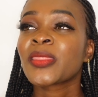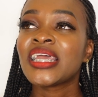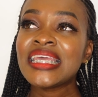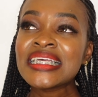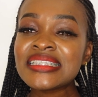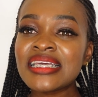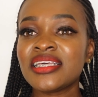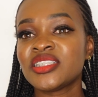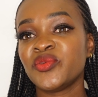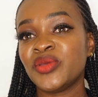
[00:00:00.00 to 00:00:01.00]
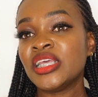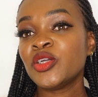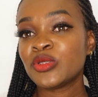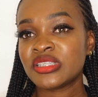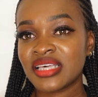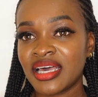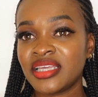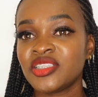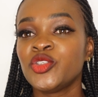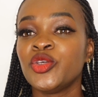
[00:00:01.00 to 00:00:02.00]
LinkedIn is a really good
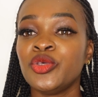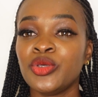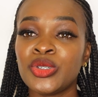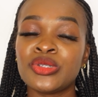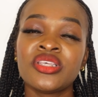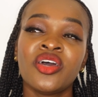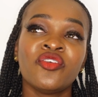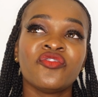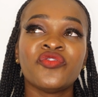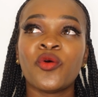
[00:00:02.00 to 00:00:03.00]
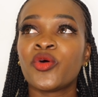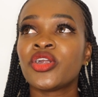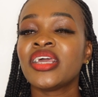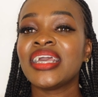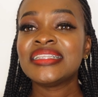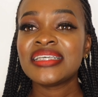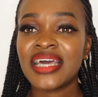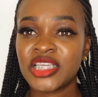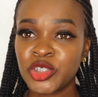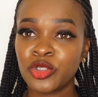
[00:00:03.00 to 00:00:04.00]
site to use for
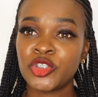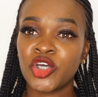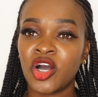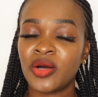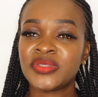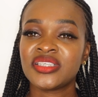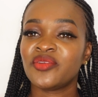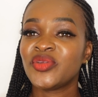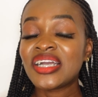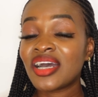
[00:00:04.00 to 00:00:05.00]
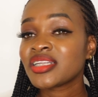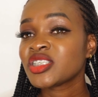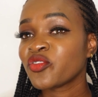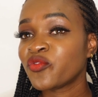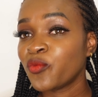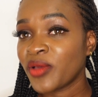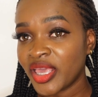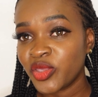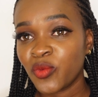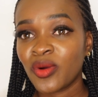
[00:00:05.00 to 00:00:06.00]
international jobs, regardless of where
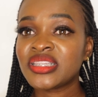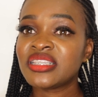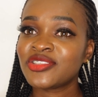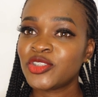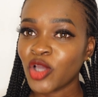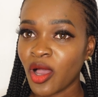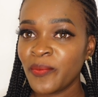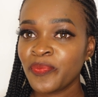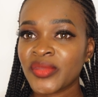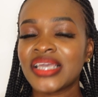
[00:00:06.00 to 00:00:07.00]
you want this job.